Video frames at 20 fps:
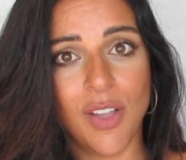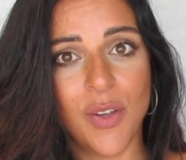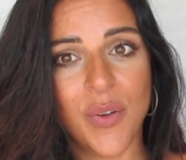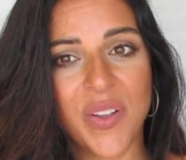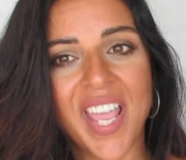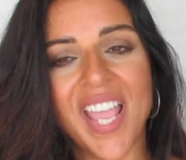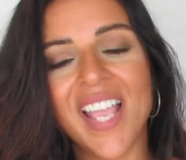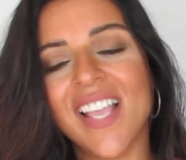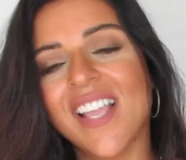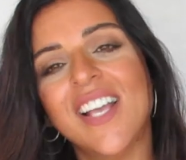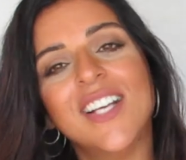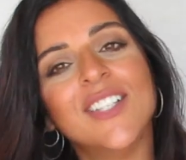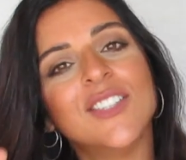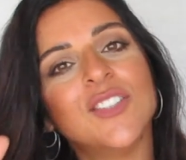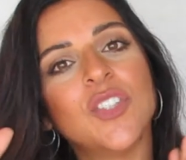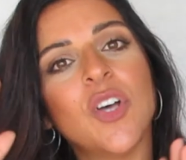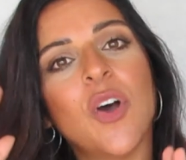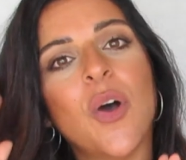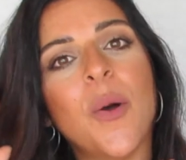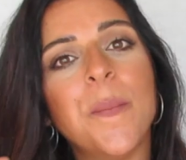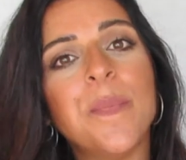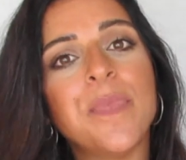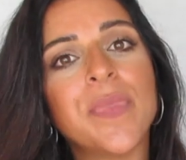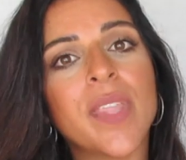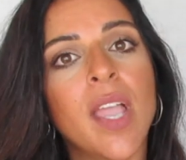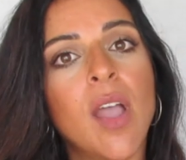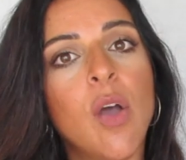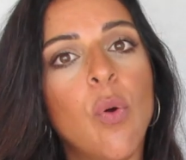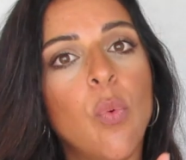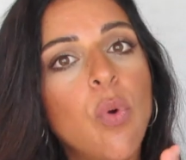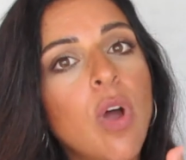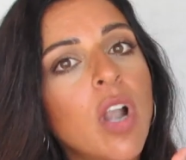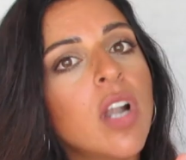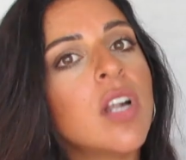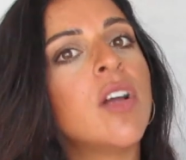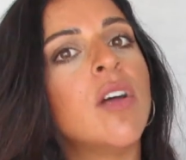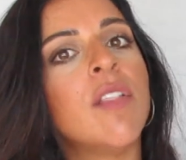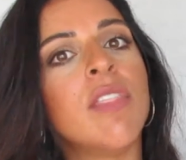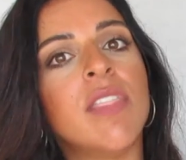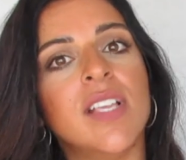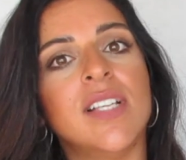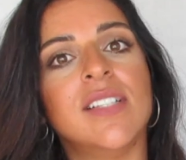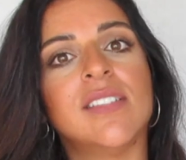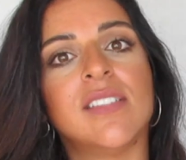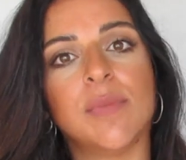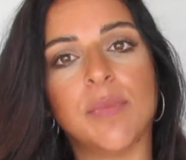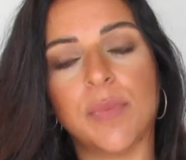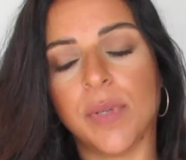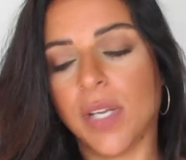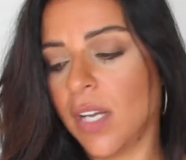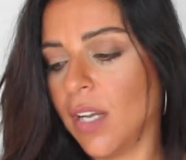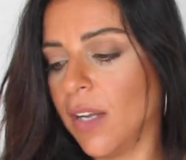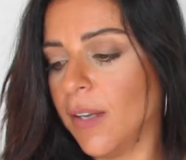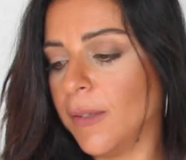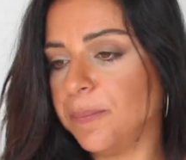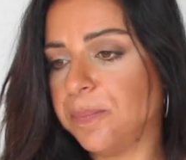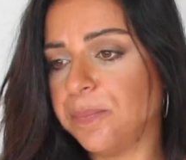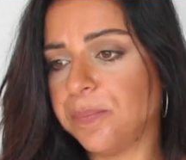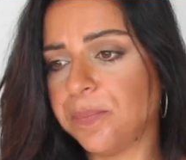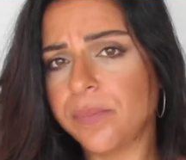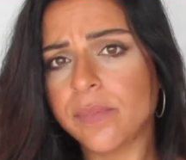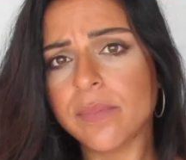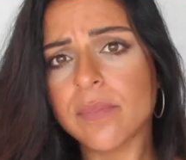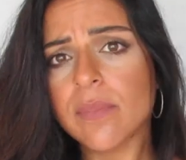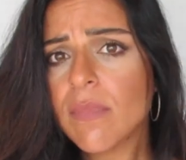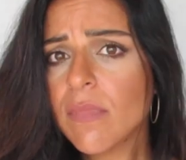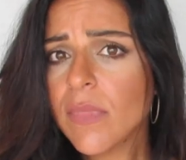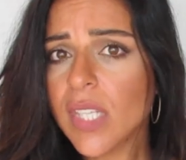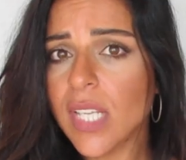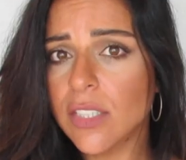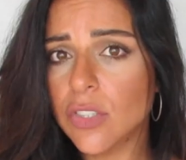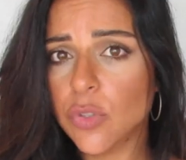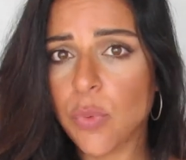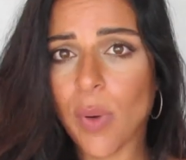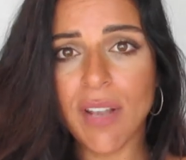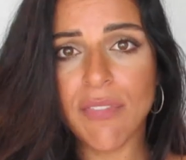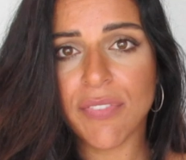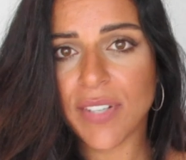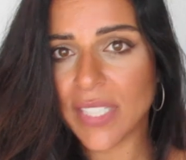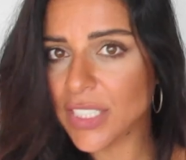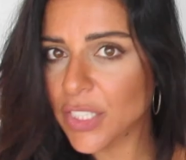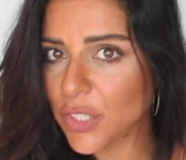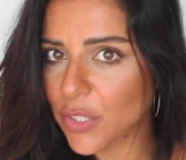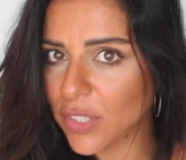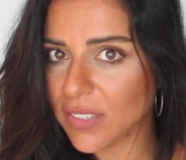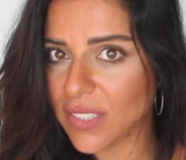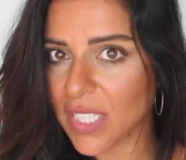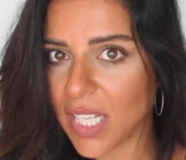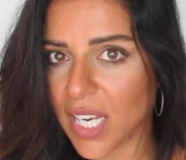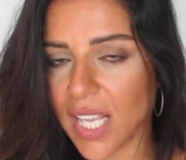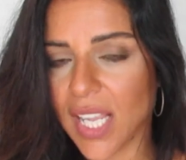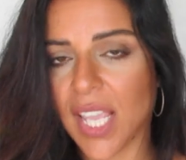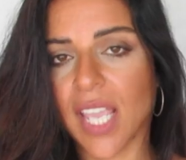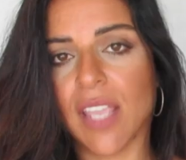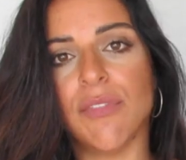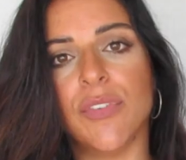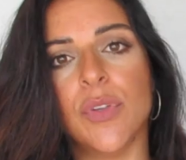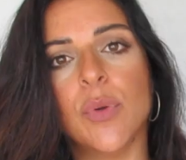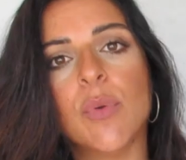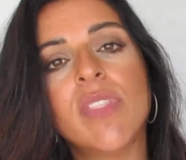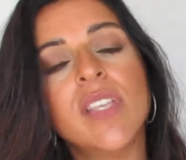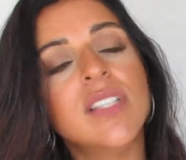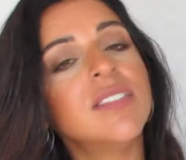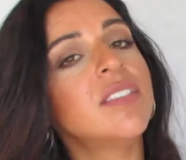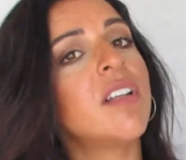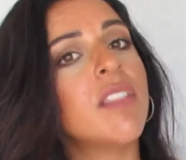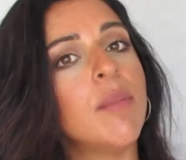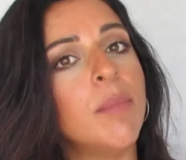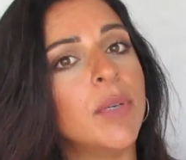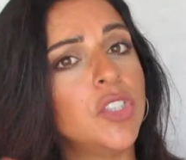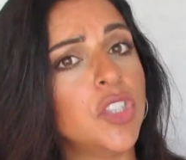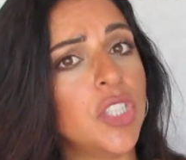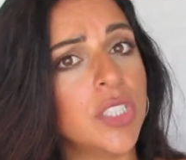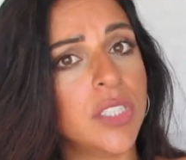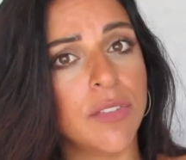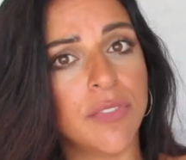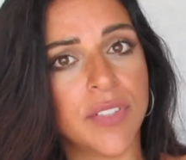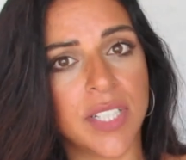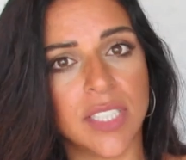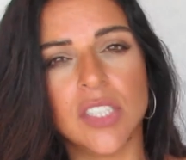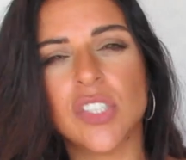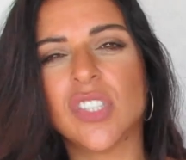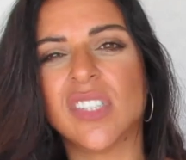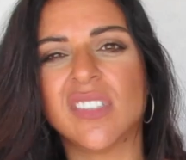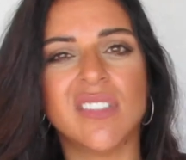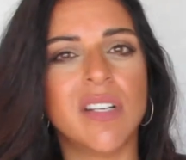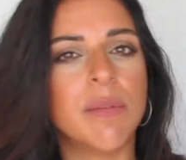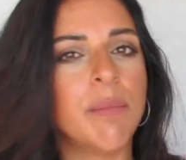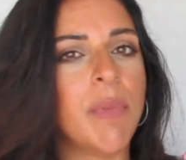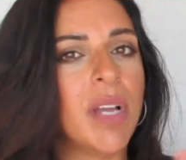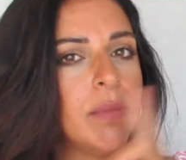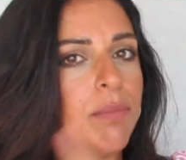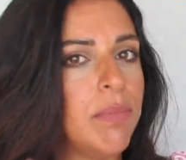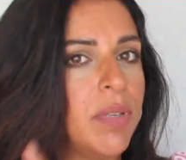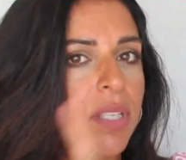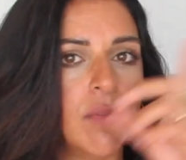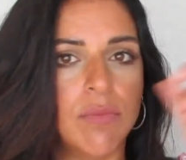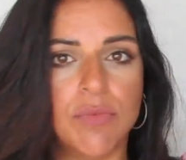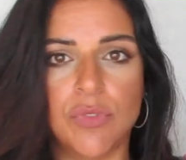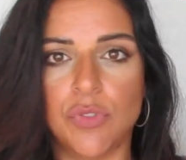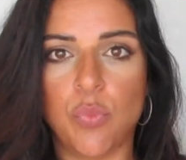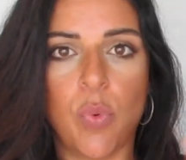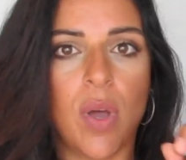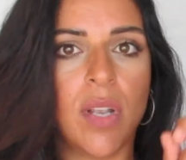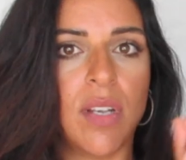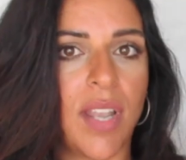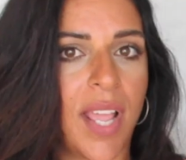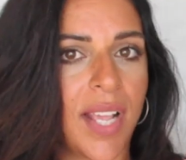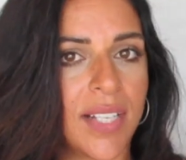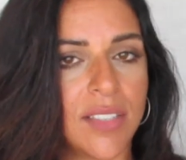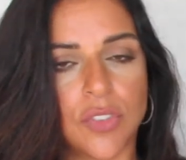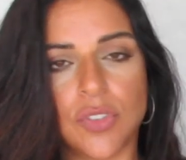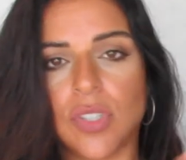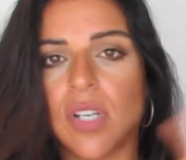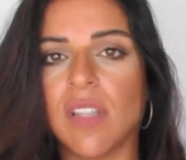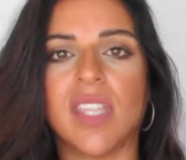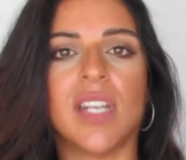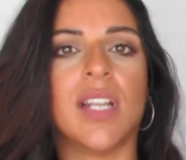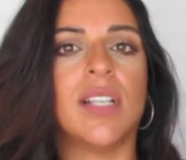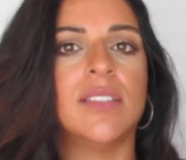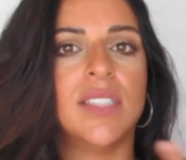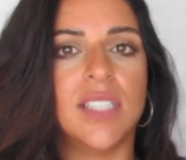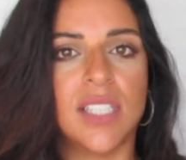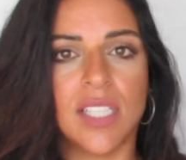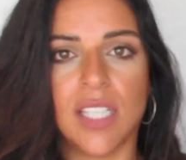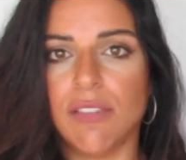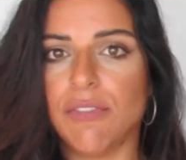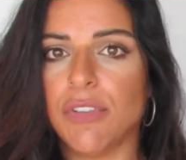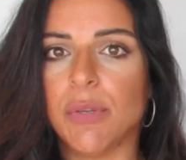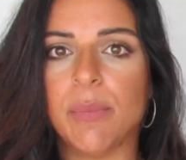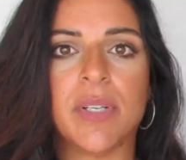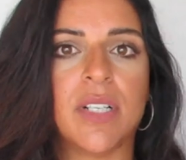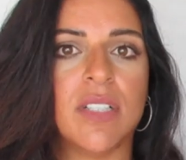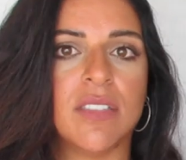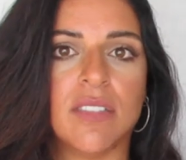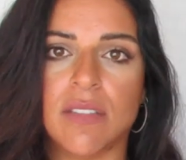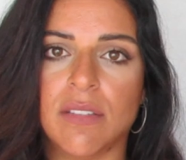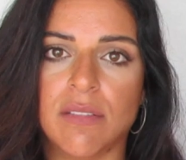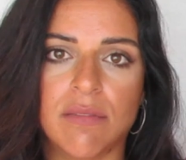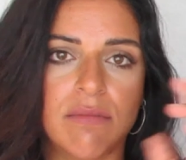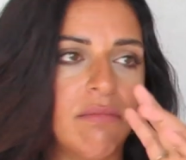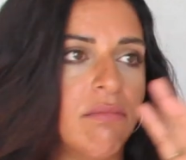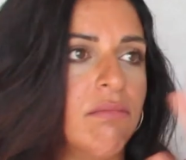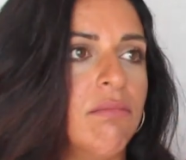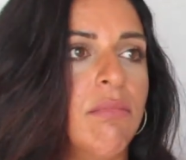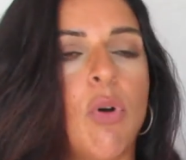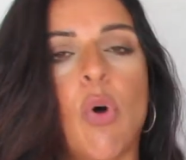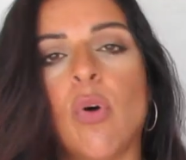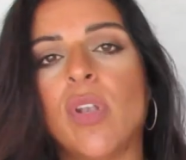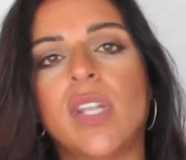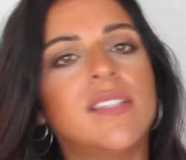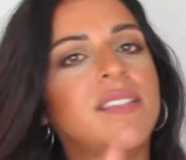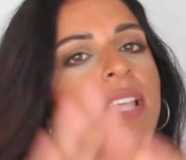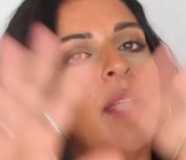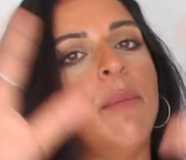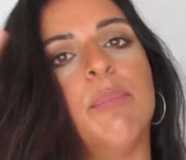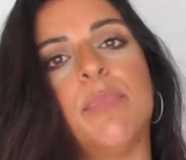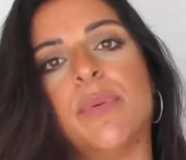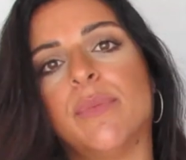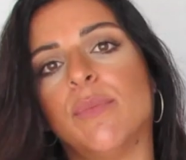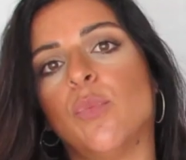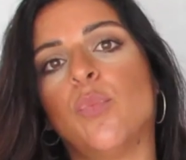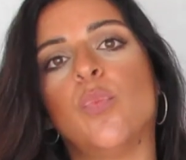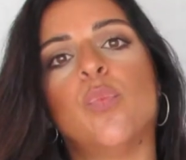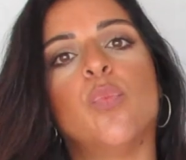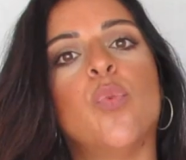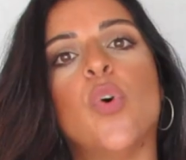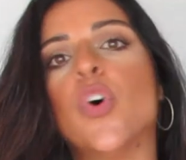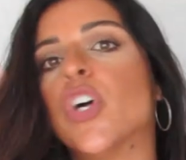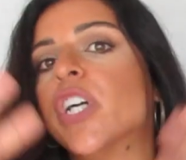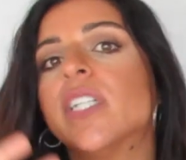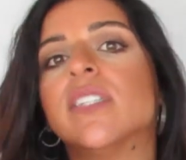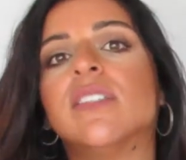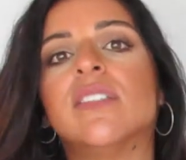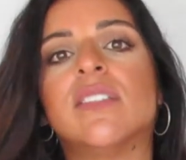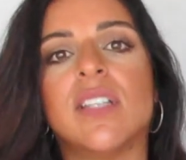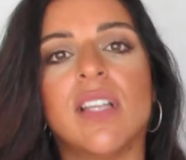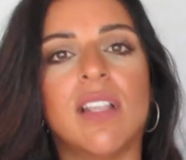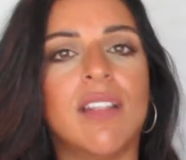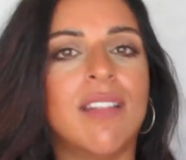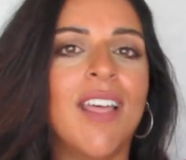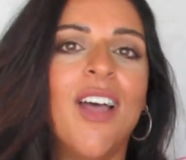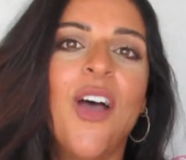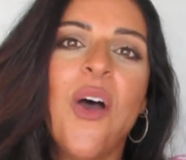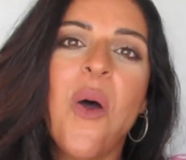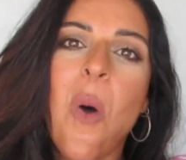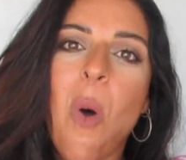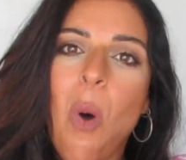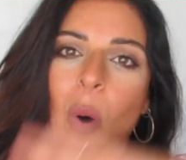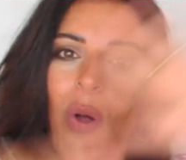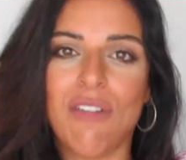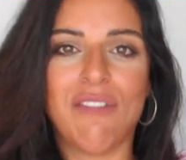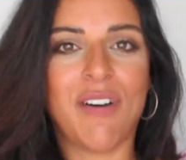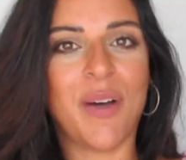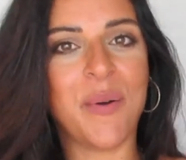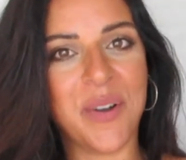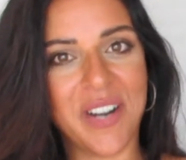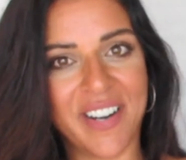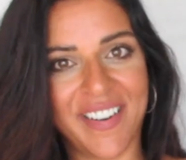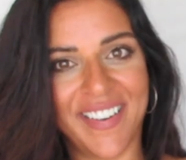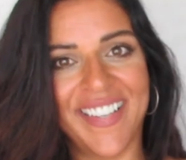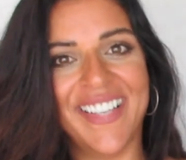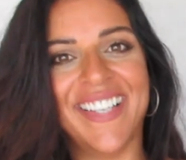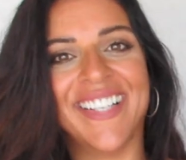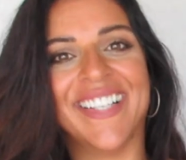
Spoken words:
Okay, so work on these 12 categories that I gave you. These are the majority of categories. There might be one extra that I didn't give you because only 10 words and all of our